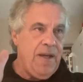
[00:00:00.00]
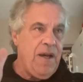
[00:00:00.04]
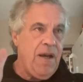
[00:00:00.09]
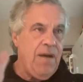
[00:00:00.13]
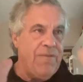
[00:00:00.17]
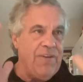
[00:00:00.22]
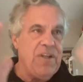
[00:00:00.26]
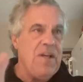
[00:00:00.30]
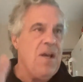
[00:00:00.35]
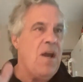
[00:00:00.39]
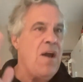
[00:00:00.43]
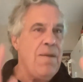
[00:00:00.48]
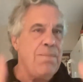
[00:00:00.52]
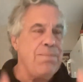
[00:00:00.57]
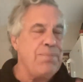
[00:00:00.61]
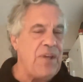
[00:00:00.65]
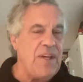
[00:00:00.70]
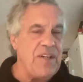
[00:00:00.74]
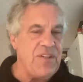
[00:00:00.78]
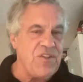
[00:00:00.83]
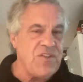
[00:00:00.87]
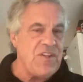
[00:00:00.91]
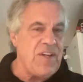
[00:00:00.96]
of a
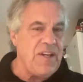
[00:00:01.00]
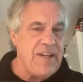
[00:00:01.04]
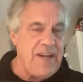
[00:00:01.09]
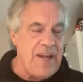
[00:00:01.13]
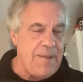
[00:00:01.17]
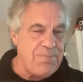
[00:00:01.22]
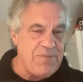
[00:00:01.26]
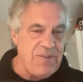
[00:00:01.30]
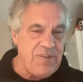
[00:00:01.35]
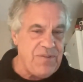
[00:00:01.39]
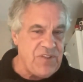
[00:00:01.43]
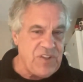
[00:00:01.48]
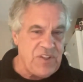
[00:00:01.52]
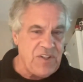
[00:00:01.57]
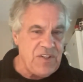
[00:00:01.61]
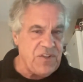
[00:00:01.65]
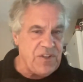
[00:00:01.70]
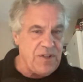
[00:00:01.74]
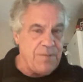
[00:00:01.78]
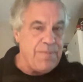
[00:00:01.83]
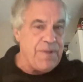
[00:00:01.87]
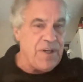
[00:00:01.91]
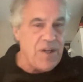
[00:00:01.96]
complex adaptive
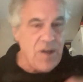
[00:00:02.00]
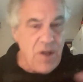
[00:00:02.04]
system.